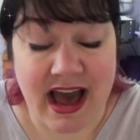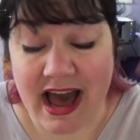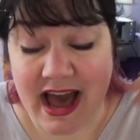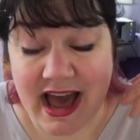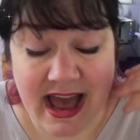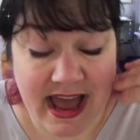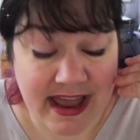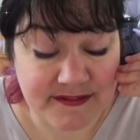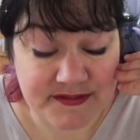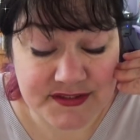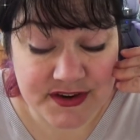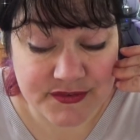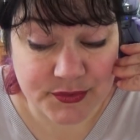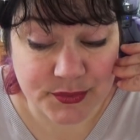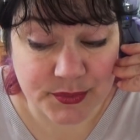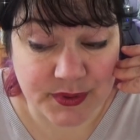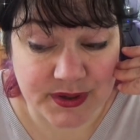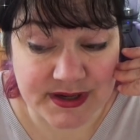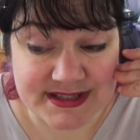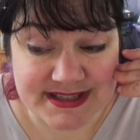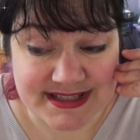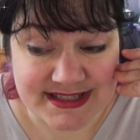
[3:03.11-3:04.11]
I've never
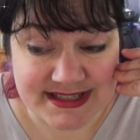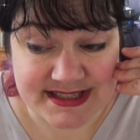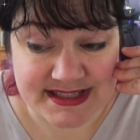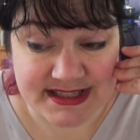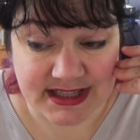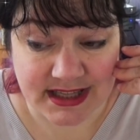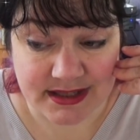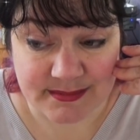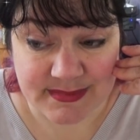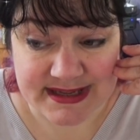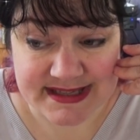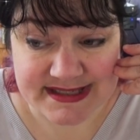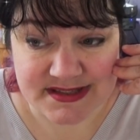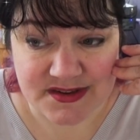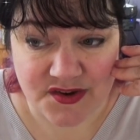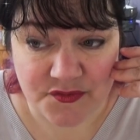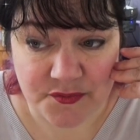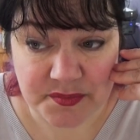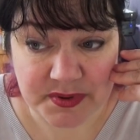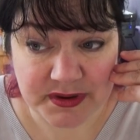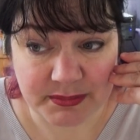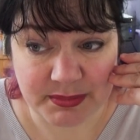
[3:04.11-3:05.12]
worked at Disneyland
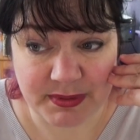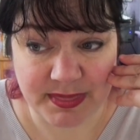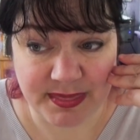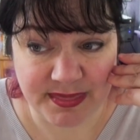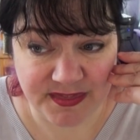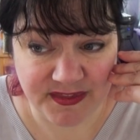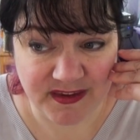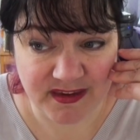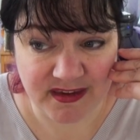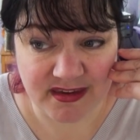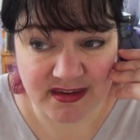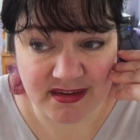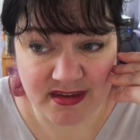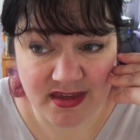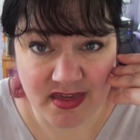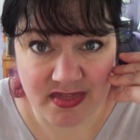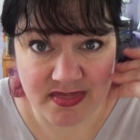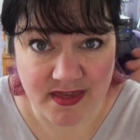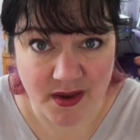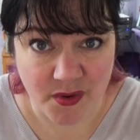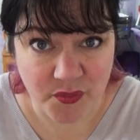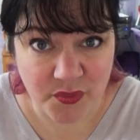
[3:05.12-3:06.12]
myself, but I would think
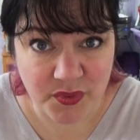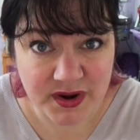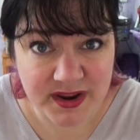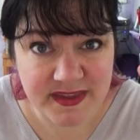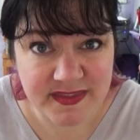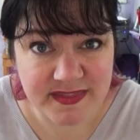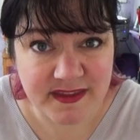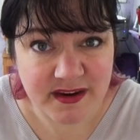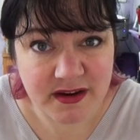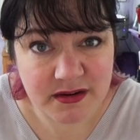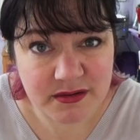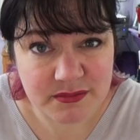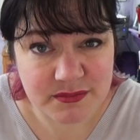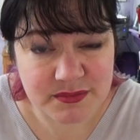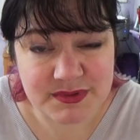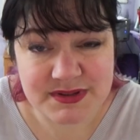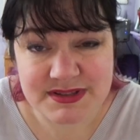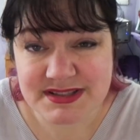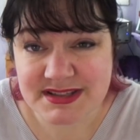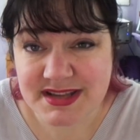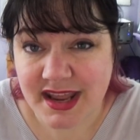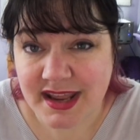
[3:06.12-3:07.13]
that working there
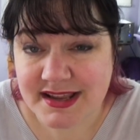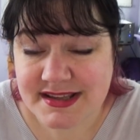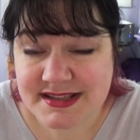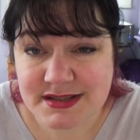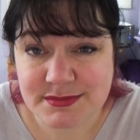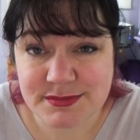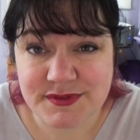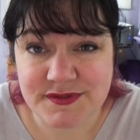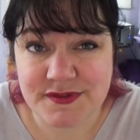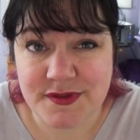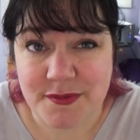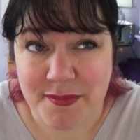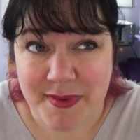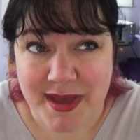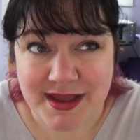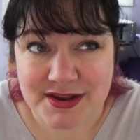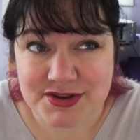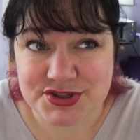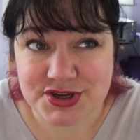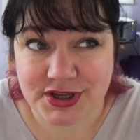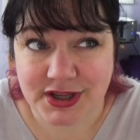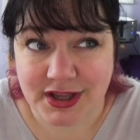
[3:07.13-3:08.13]
would take some of the
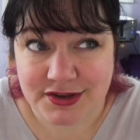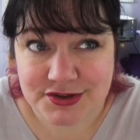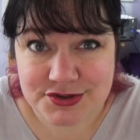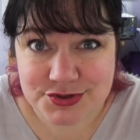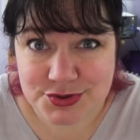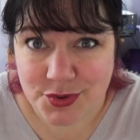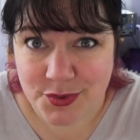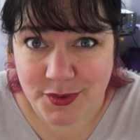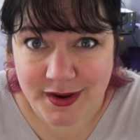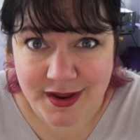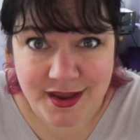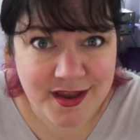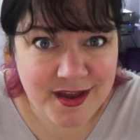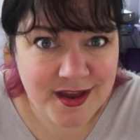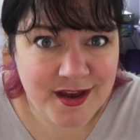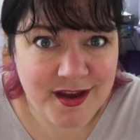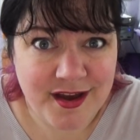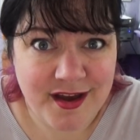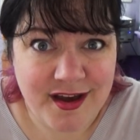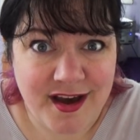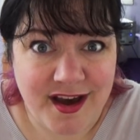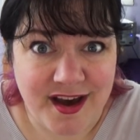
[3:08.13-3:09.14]
magic and joy
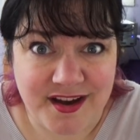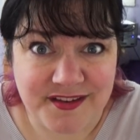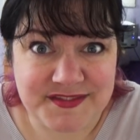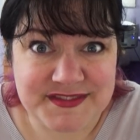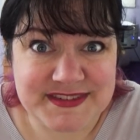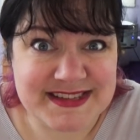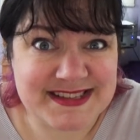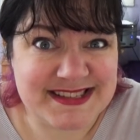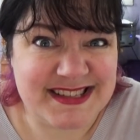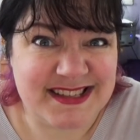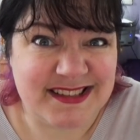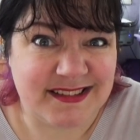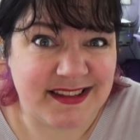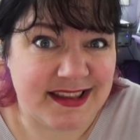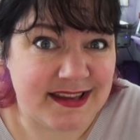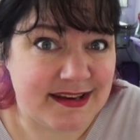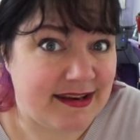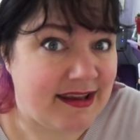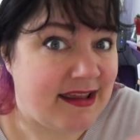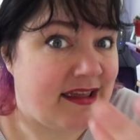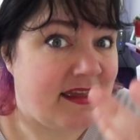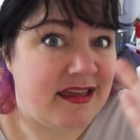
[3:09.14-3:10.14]
of
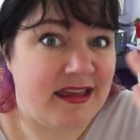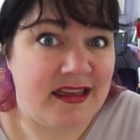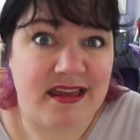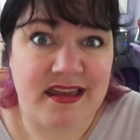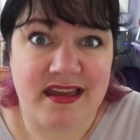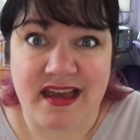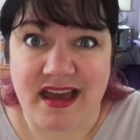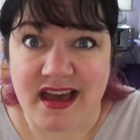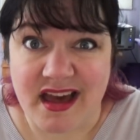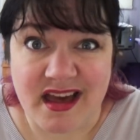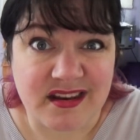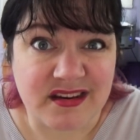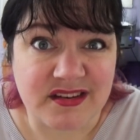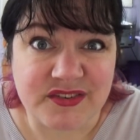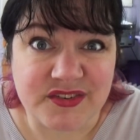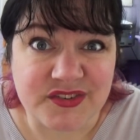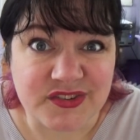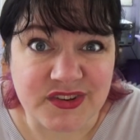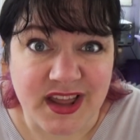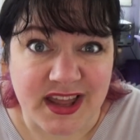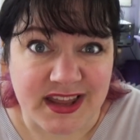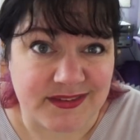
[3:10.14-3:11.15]
Disneyland out of
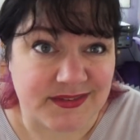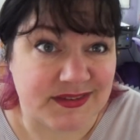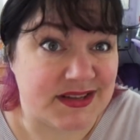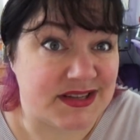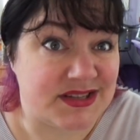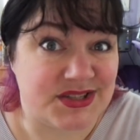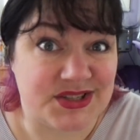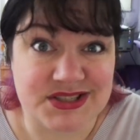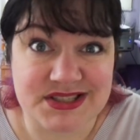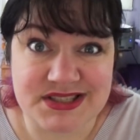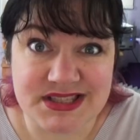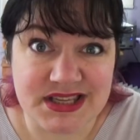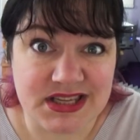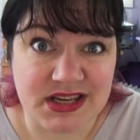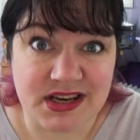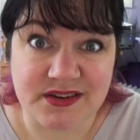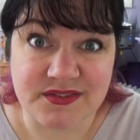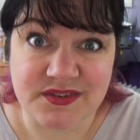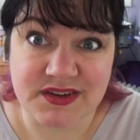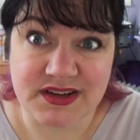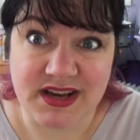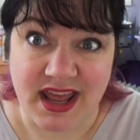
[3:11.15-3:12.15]
your life because you see it
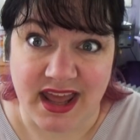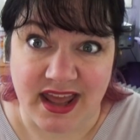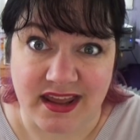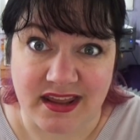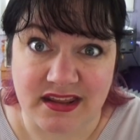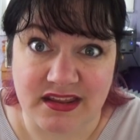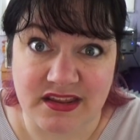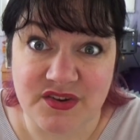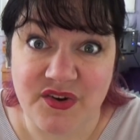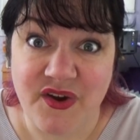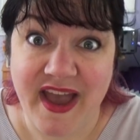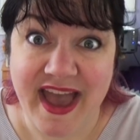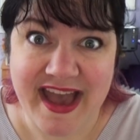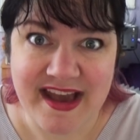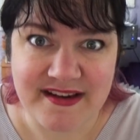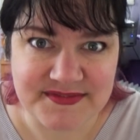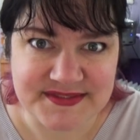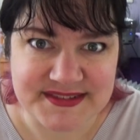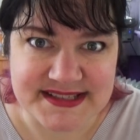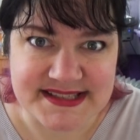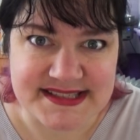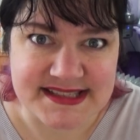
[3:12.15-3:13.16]
every day. You
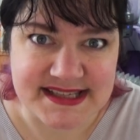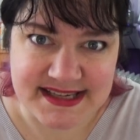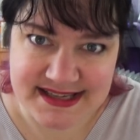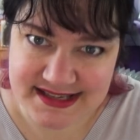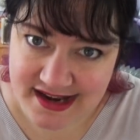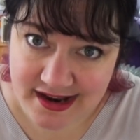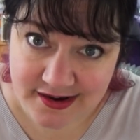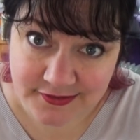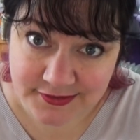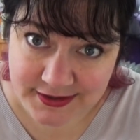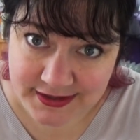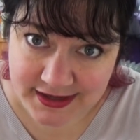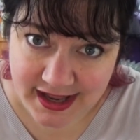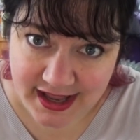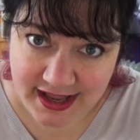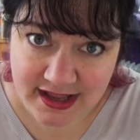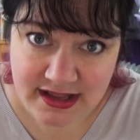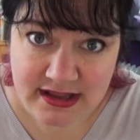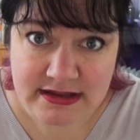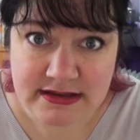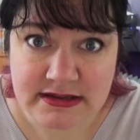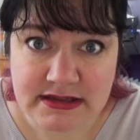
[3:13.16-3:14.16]
have to see it every
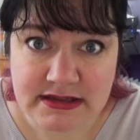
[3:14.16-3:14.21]
day.